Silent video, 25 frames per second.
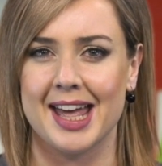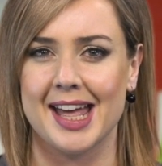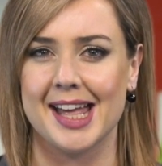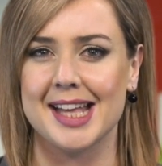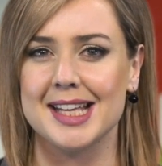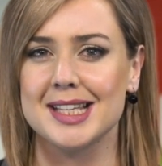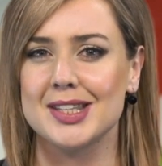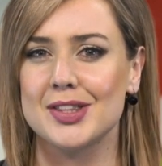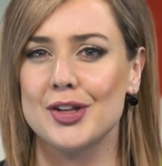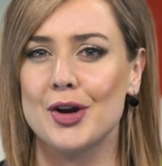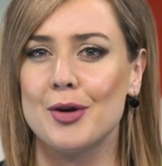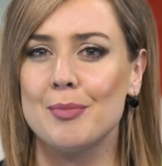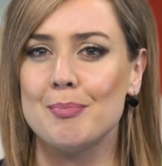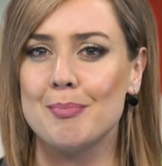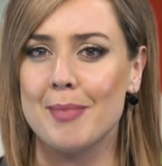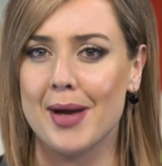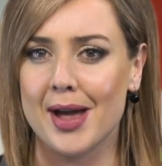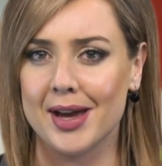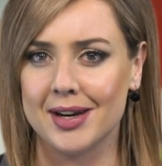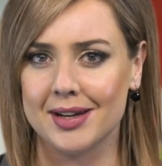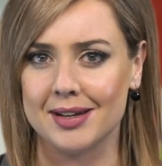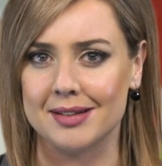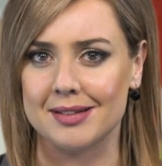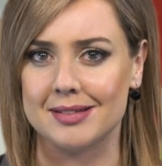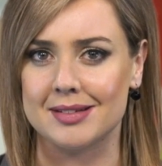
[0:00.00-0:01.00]
Is there
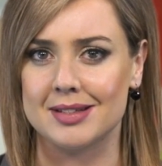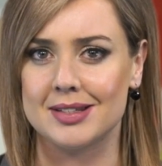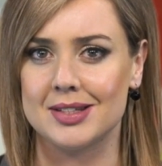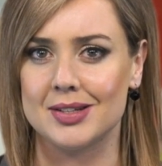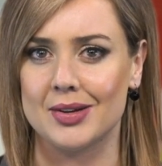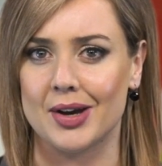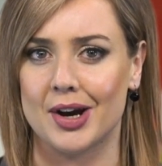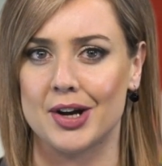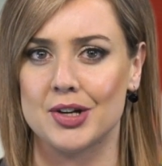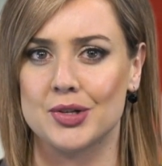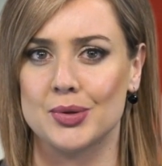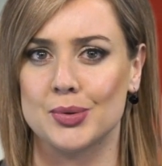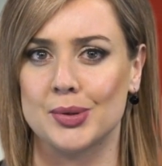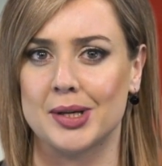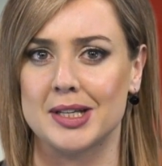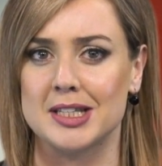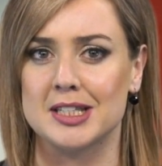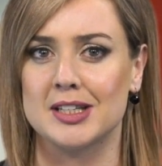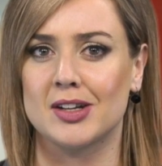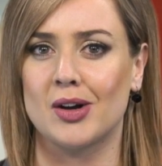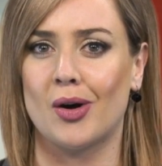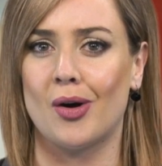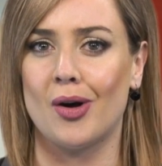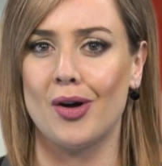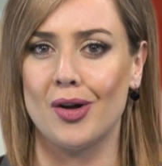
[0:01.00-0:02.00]
merit to
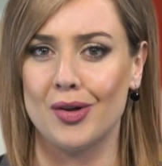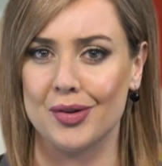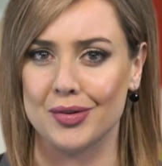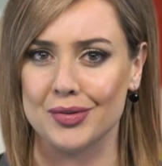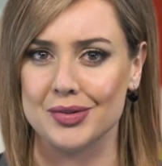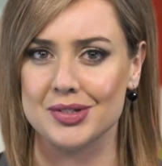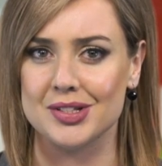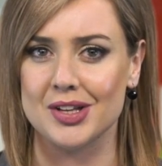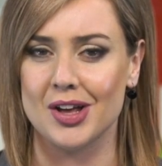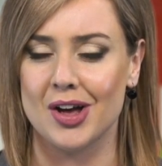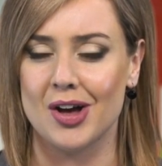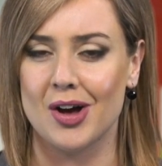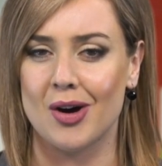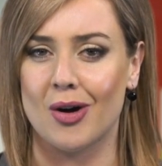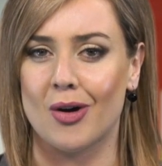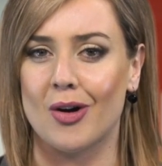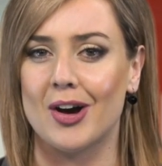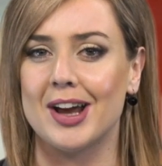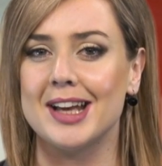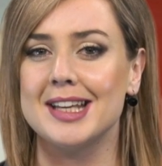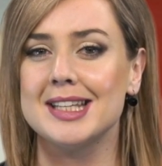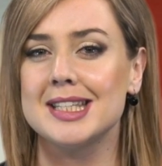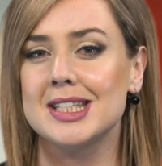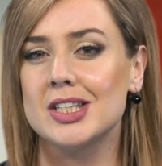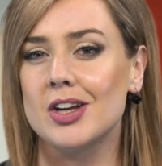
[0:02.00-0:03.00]
Erdogan's calls, or
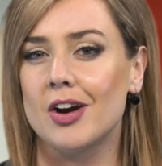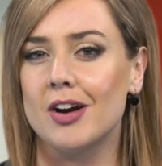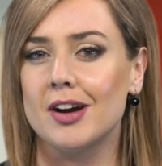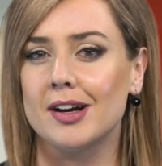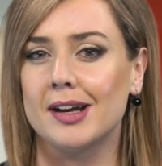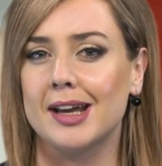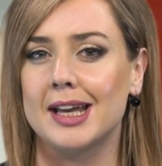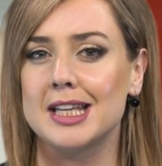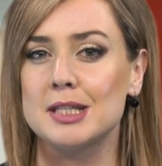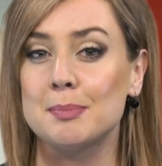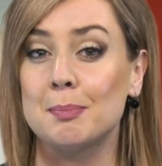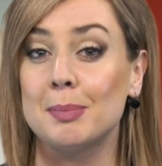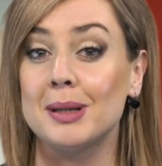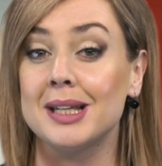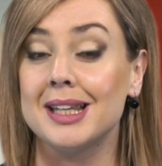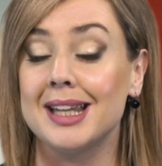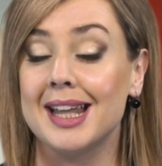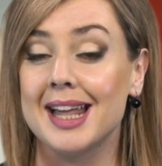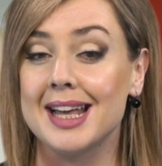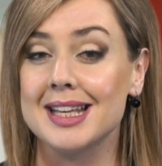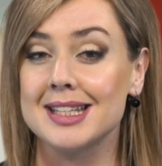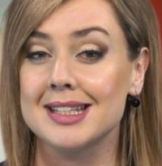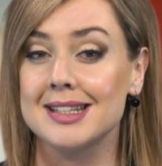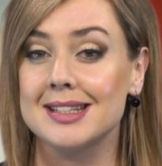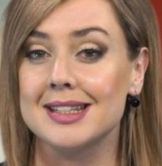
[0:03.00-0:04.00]
is Turkey's
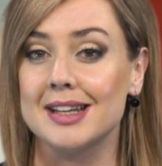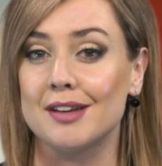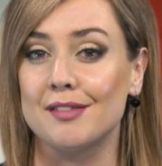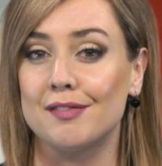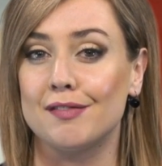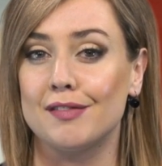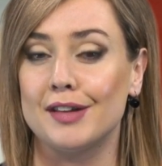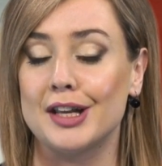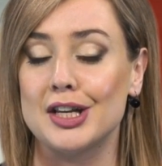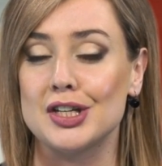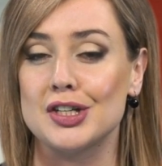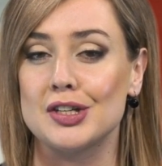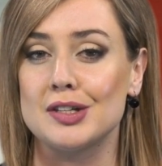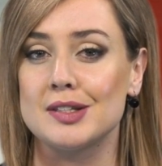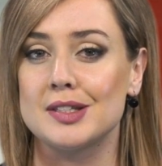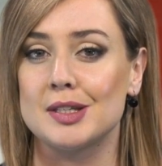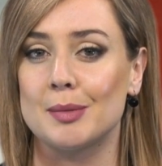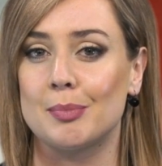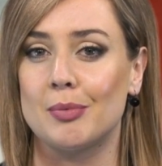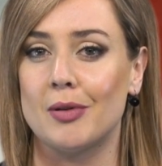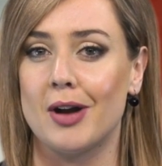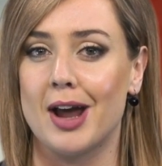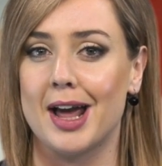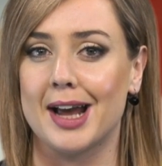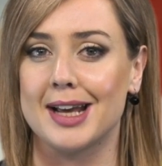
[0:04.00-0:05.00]
pleasant inflation
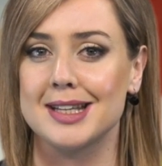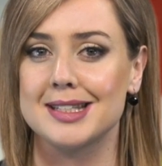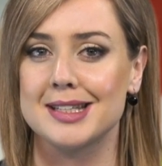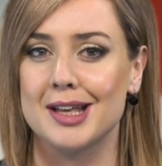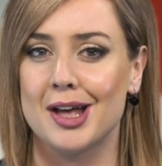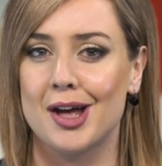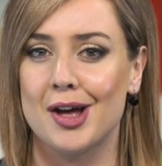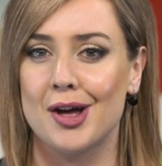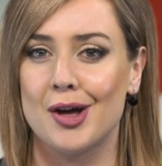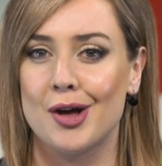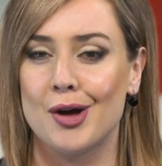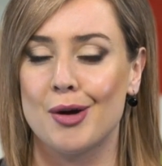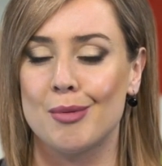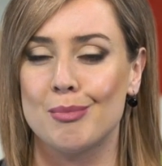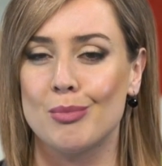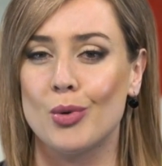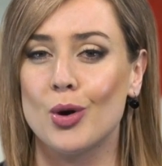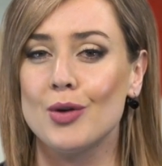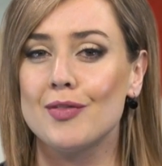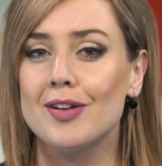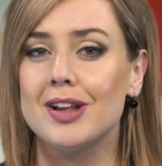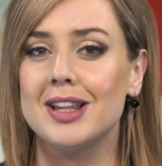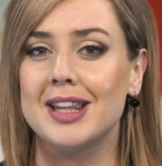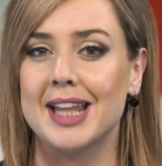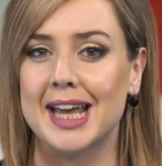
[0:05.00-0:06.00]
surprise
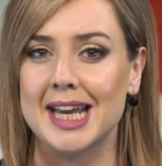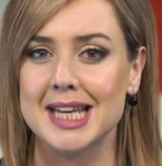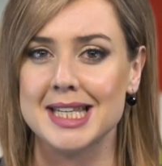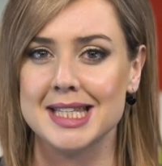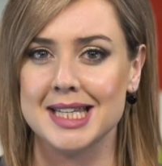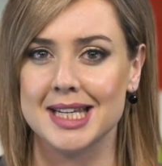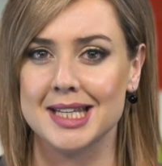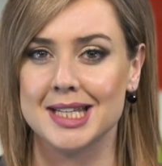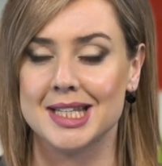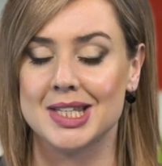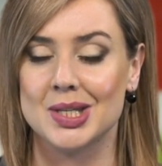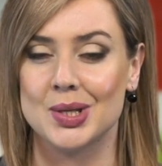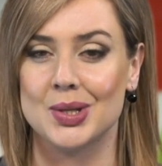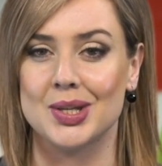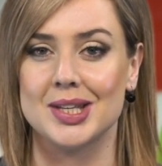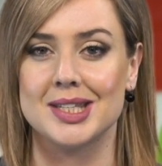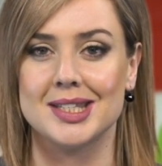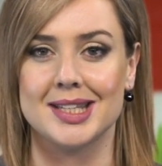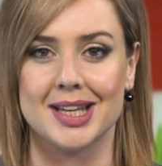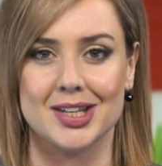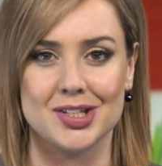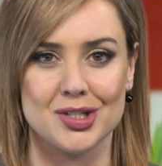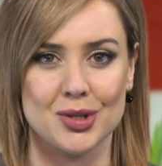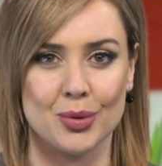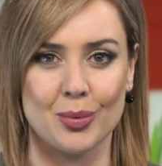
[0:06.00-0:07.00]
more related to the
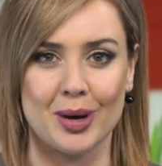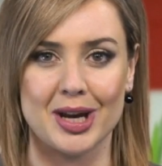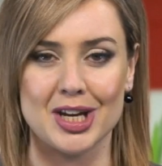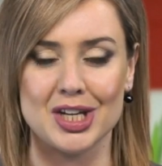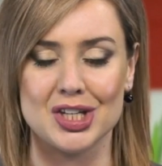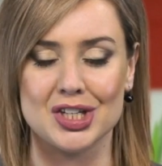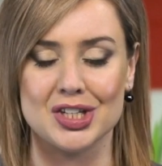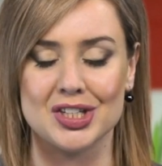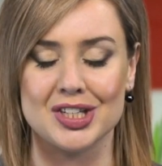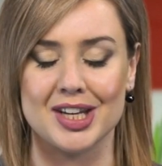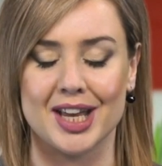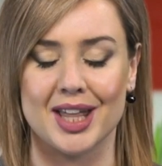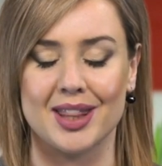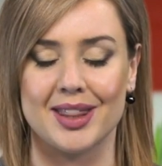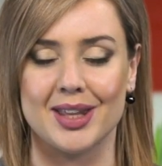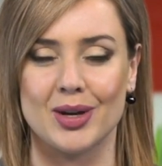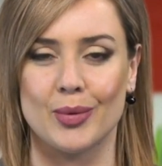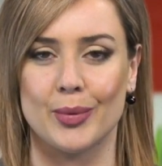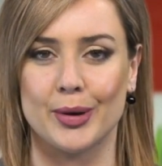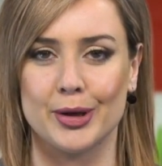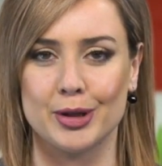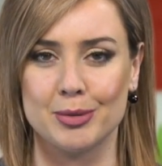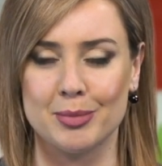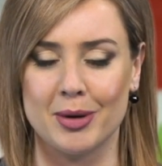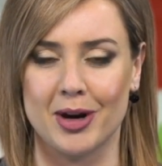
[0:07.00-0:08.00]
situation in the
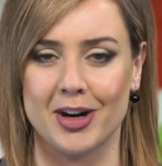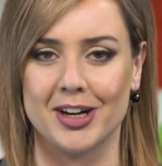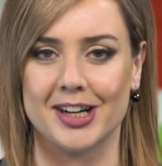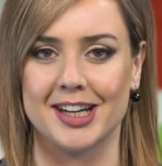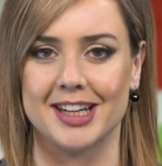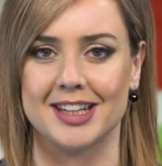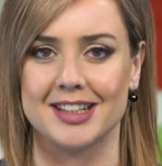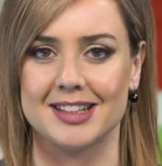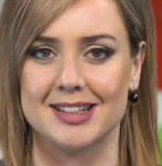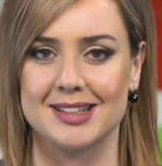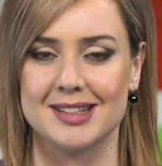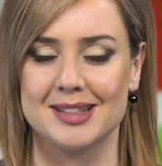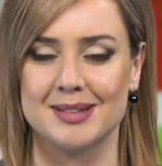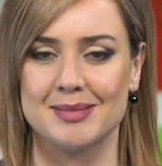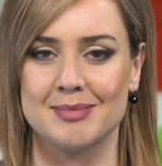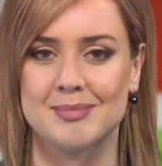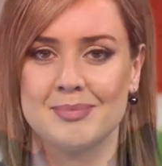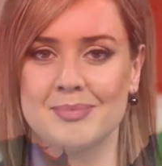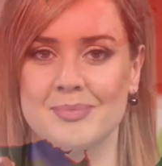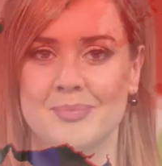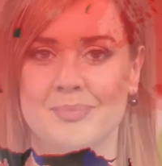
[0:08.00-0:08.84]
oil markets?